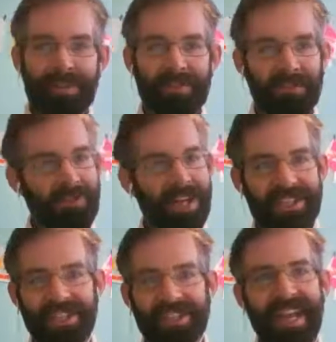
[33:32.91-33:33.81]
Russian,
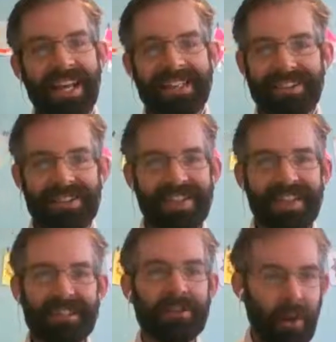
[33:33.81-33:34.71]
you can't just say
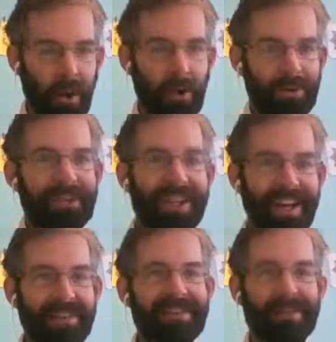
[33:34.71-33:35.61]
go. You
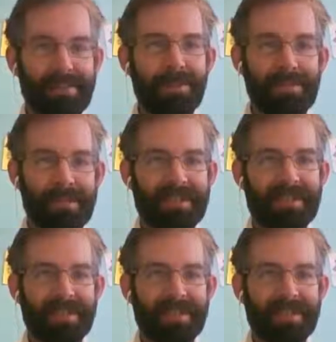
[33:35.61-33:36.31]
have to be more specific.